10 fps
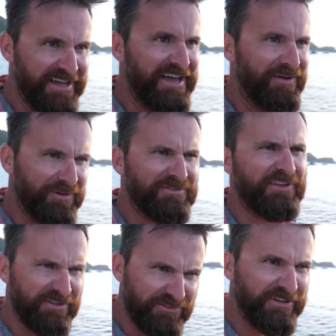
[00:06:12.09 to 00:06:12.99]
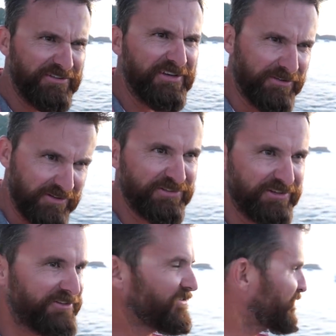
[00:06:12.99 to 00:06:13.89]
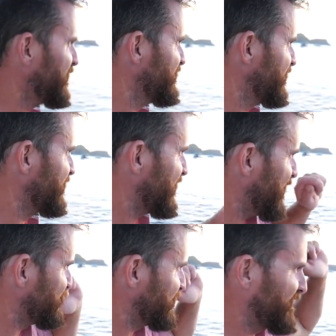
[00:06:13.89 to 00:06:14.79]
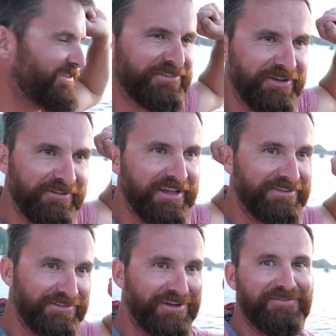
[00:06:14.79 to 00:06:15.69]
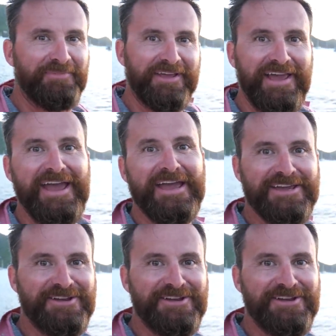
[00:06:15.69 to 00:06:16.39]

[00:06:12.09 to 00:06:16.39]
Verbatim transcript: yeah, what is it, like a 60? And they're like 63. And then the captain takes the sunglasses off. I'm like, hey,